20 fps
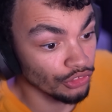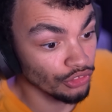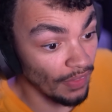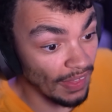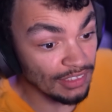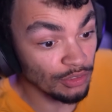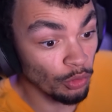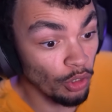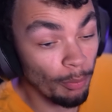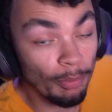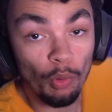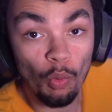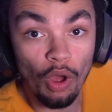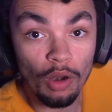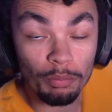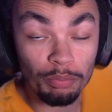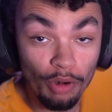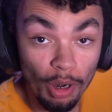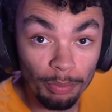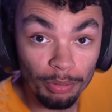So that's the number
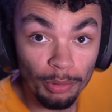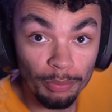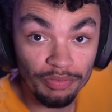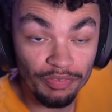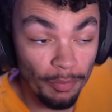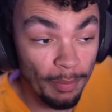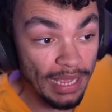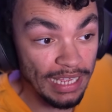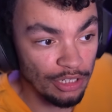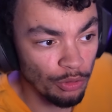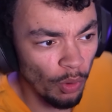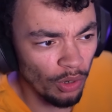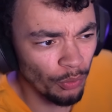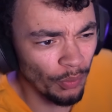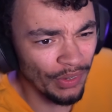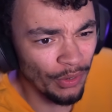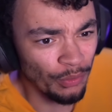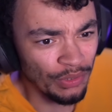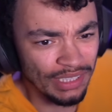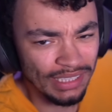one problem for me. What do
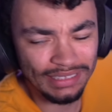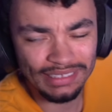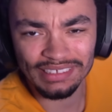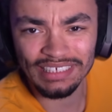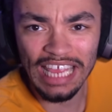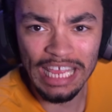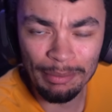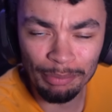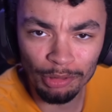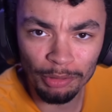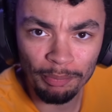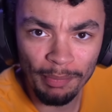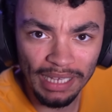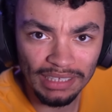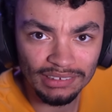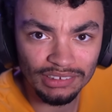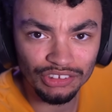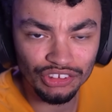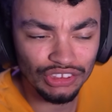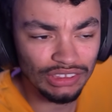I do? Disable
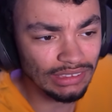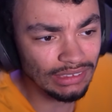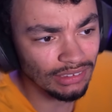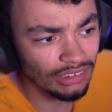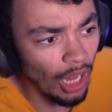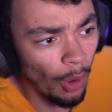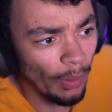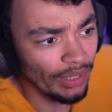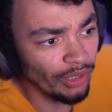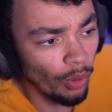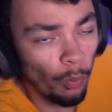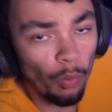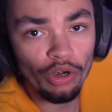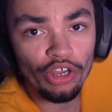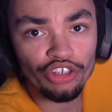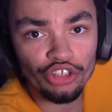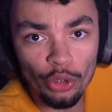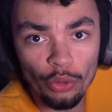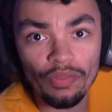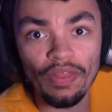messages? No, I don't want to do